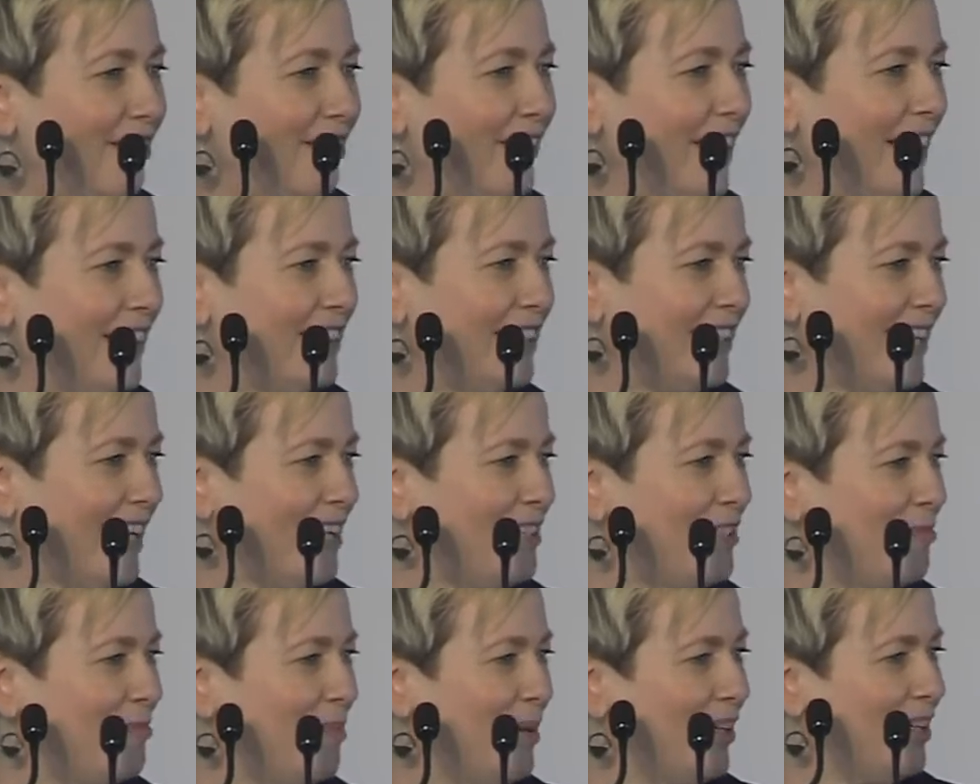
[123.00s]
of our
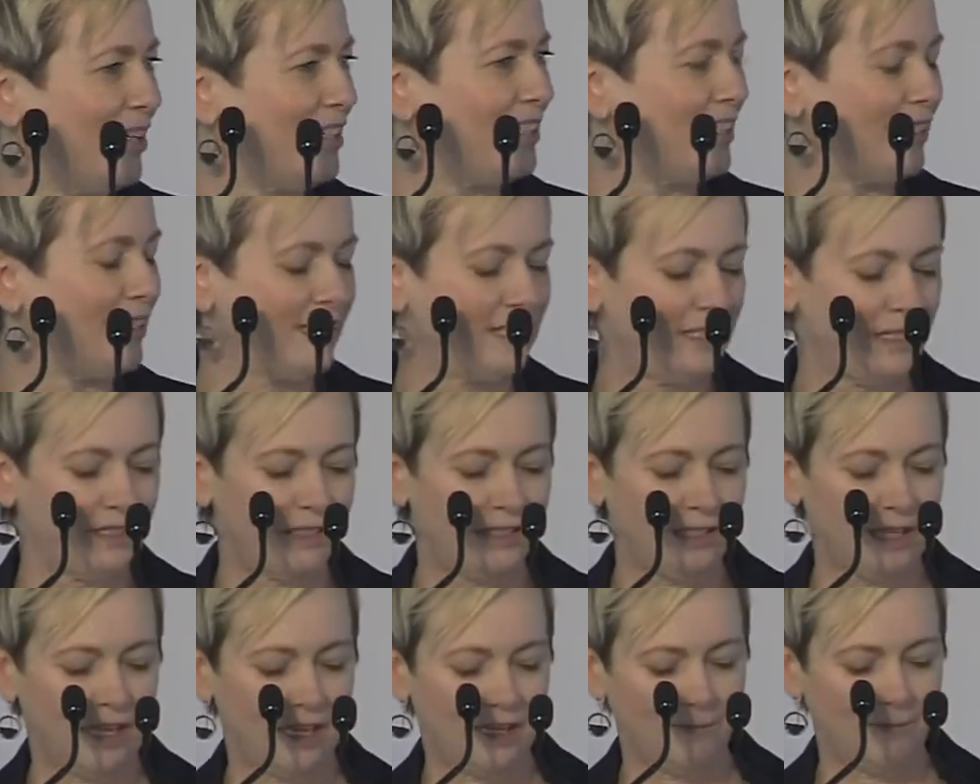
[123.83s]
SACE merit
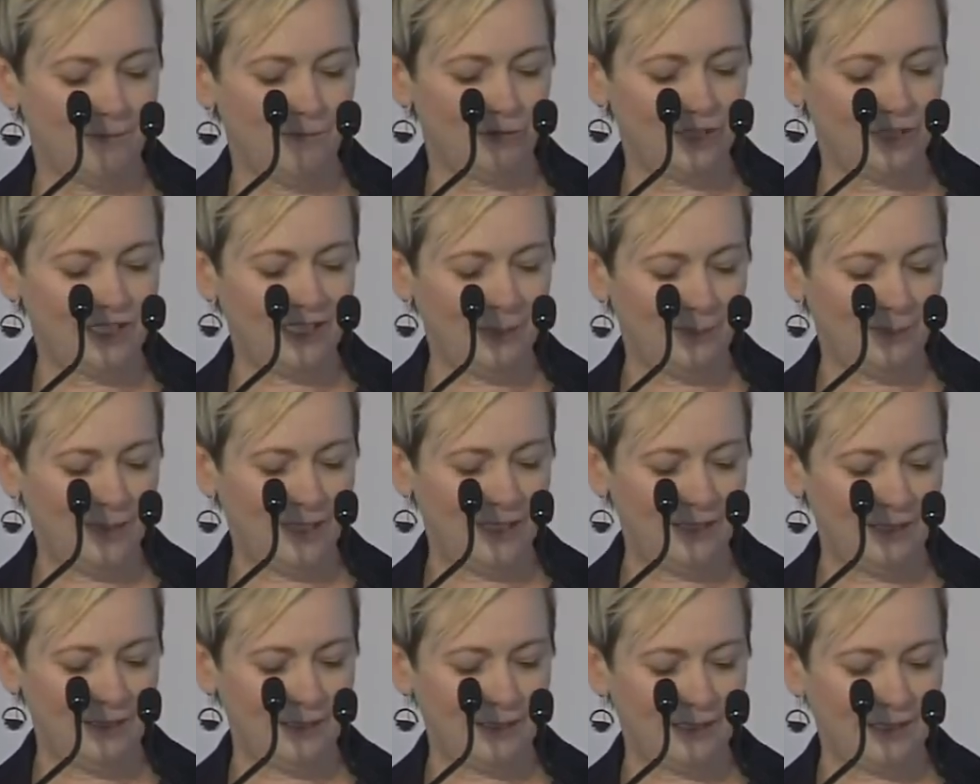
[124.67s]
uh,
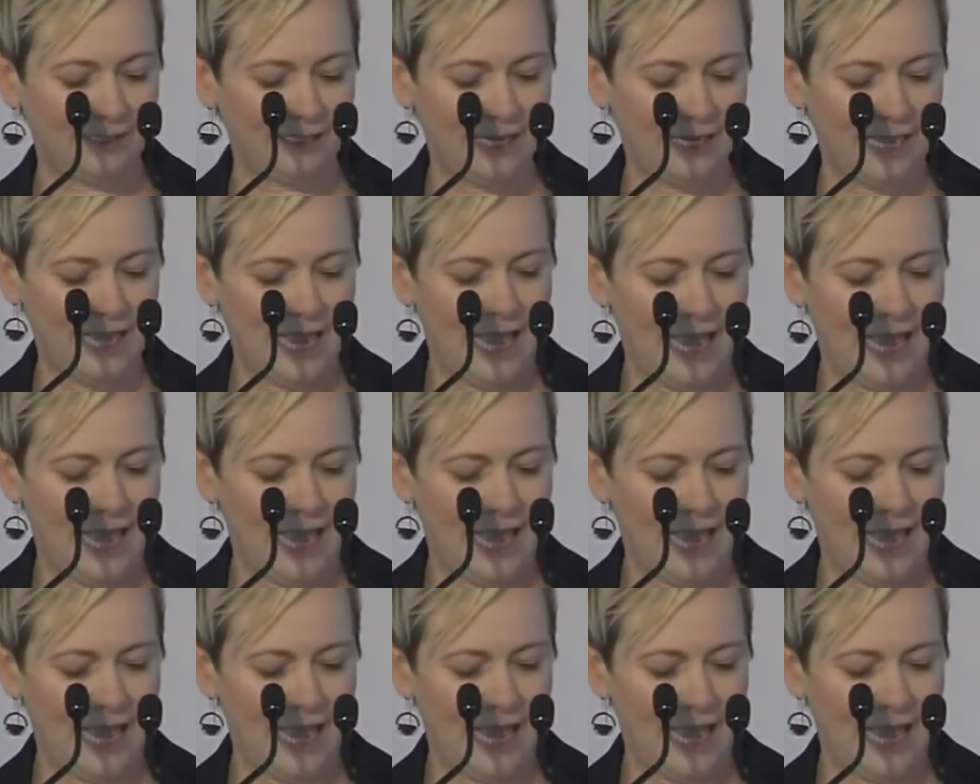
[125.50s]
recipients.